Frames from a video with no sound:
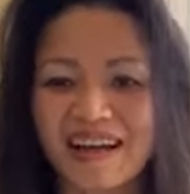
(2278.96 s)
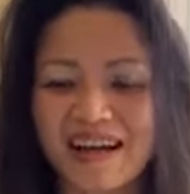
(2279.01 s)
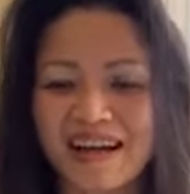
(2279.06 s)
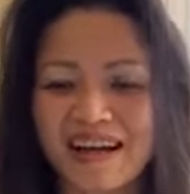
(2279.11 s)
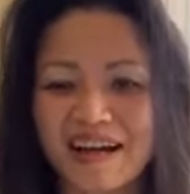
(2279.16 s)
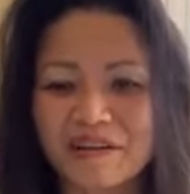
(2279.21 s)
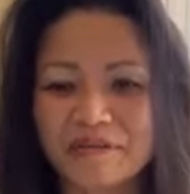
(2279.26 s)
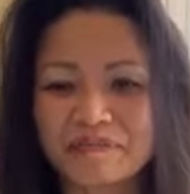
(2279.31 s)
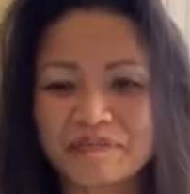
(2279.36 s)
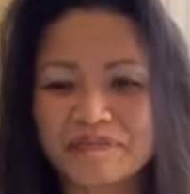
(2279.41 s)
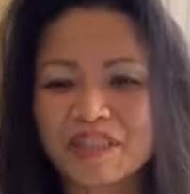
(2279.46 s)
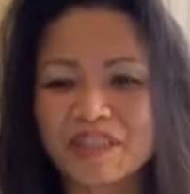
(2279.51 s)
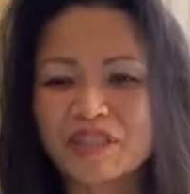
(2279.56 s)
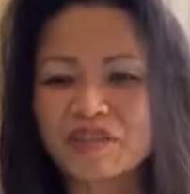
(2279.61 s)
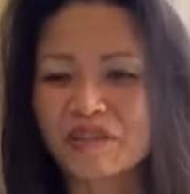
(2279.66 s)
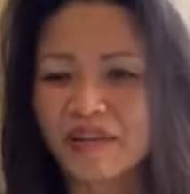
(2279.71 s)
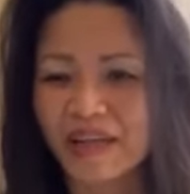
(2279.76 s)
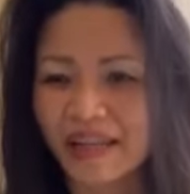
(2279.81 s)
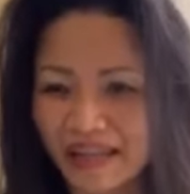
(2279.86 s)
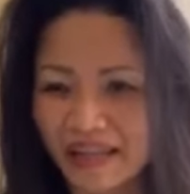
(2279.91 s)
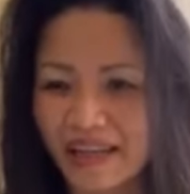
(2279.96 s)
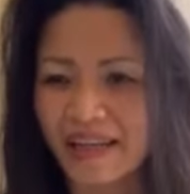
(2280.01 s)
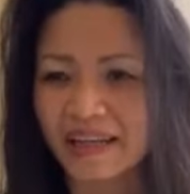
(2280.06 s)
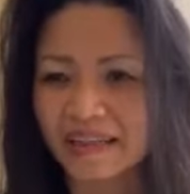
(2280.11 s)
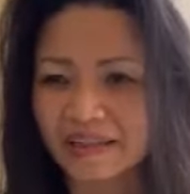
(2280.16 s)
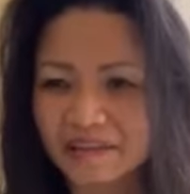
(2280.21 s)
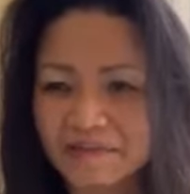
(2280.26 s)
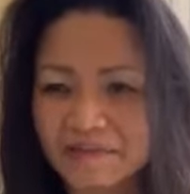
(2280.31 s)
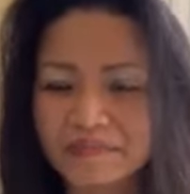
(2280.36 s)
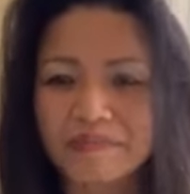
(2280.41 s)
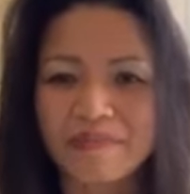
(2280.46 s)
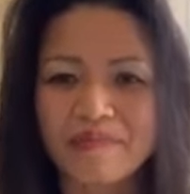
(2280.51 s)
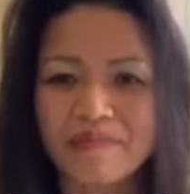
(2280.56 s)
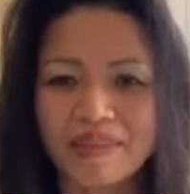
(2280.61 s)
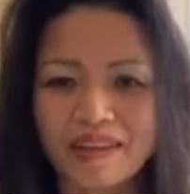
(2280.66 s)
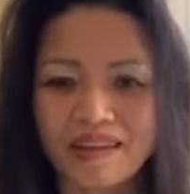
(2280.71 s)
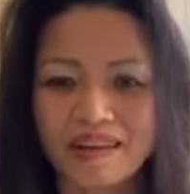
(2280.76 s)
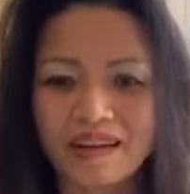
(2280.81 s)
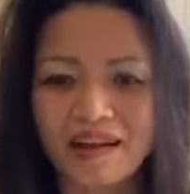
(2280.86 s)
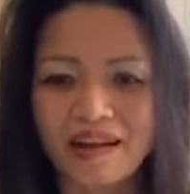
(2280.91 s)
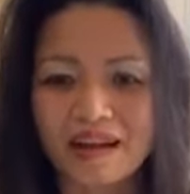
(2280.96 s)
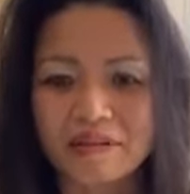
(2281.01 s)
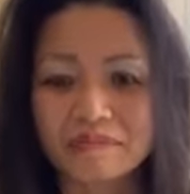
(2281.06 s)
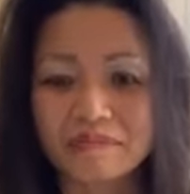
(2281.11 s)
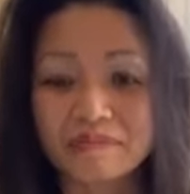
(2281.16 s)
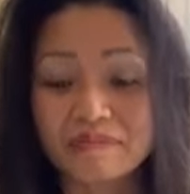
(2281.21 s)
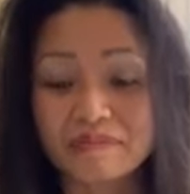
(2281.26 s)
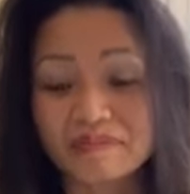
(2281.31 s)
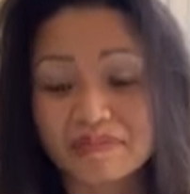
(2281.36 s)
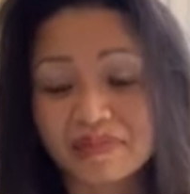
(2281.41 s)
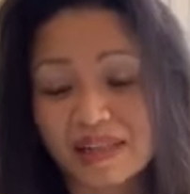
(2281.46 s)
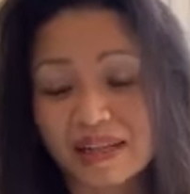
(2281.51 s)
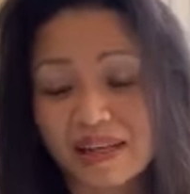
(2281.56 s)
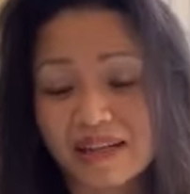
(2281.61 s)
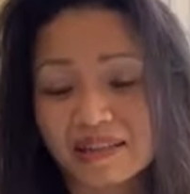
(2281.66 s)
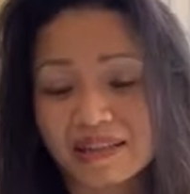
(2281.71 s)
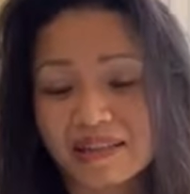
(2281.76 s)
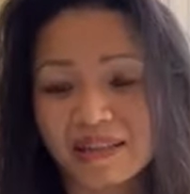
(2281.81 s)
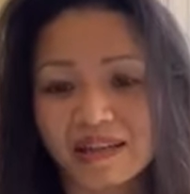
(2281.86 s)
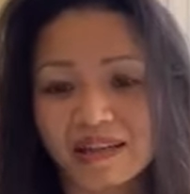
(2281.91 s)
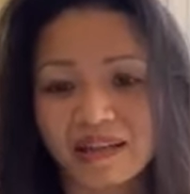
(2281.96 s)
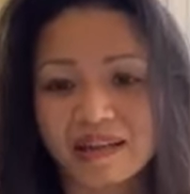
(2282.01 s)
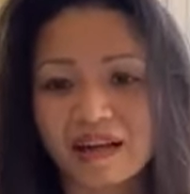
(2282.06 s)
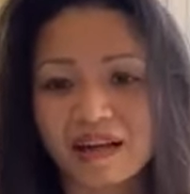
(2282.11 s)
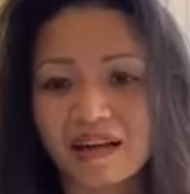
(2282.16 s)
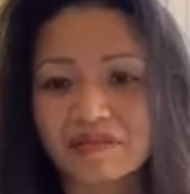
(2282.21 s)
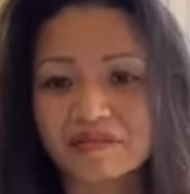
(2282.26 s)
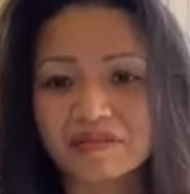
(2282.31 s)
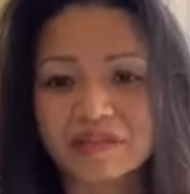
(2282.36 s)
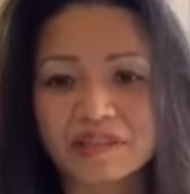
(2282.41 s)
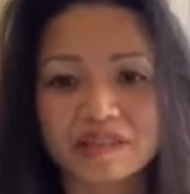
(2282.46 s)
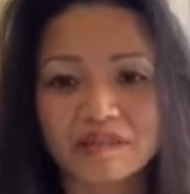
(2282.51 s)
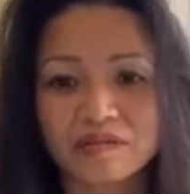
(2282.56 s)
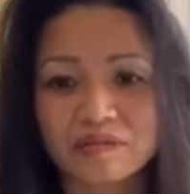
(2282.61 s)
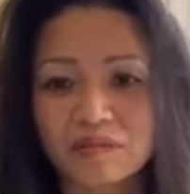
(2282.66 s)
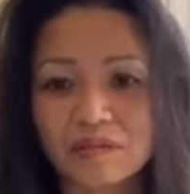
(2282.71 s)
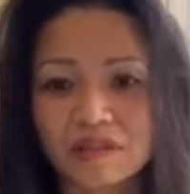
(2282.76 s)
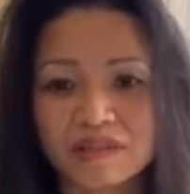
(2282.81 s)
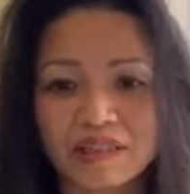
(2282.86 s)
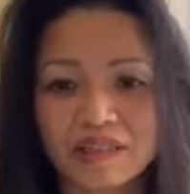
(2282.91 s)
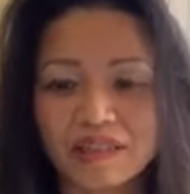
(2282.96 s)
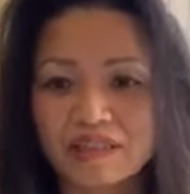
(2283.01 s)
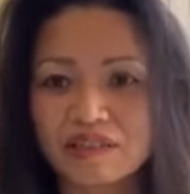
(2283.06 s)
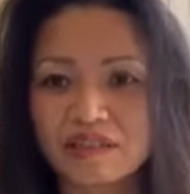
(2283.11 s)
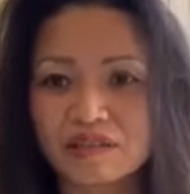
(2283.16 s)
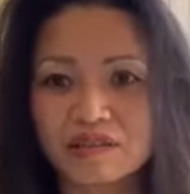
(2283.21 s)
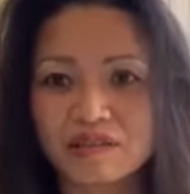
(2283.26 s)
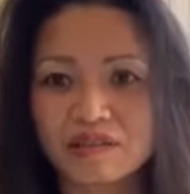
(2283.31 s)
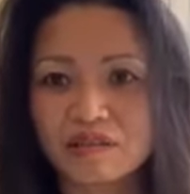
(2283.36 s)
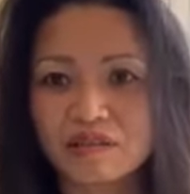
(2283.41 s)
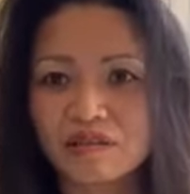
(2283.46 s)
um, draining. Um, that I often will need to